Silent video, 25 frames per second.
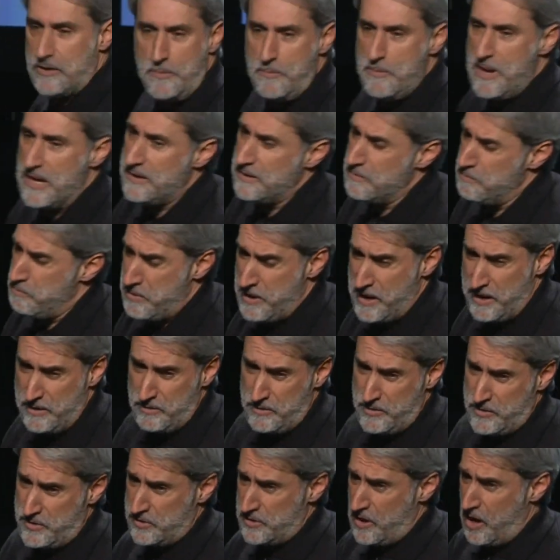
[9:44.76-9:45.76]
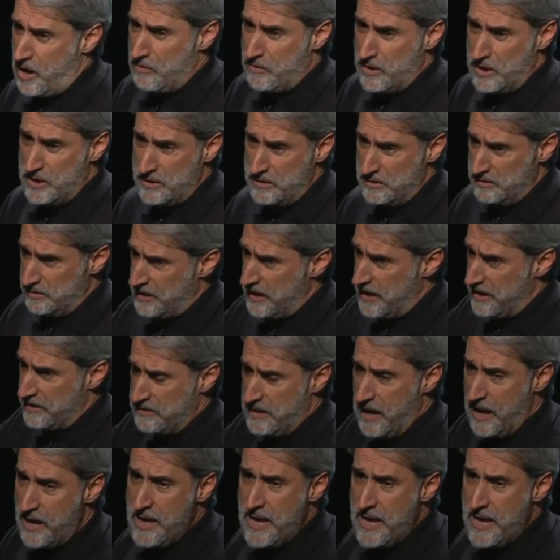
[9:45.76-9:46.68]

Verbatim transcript: to make it better, sorry. Can't,